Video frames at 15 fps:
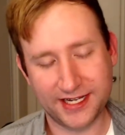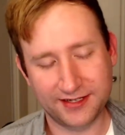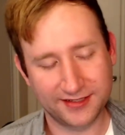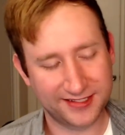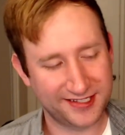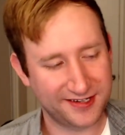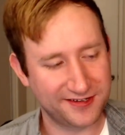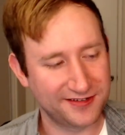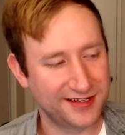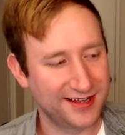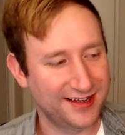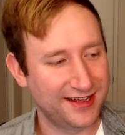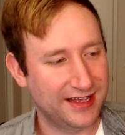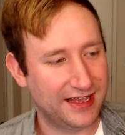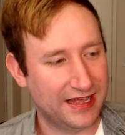So,
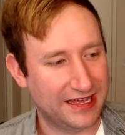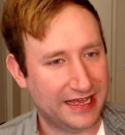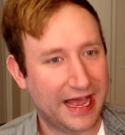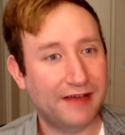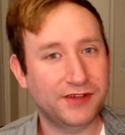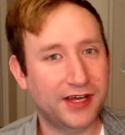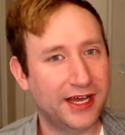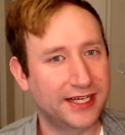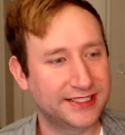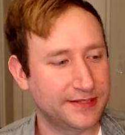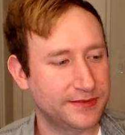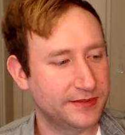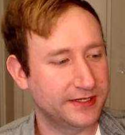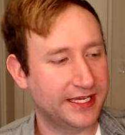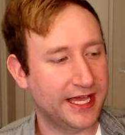have not had time
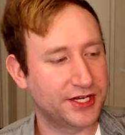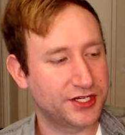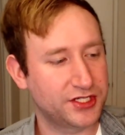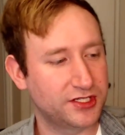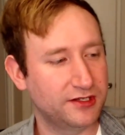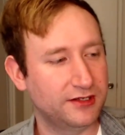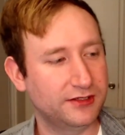to catch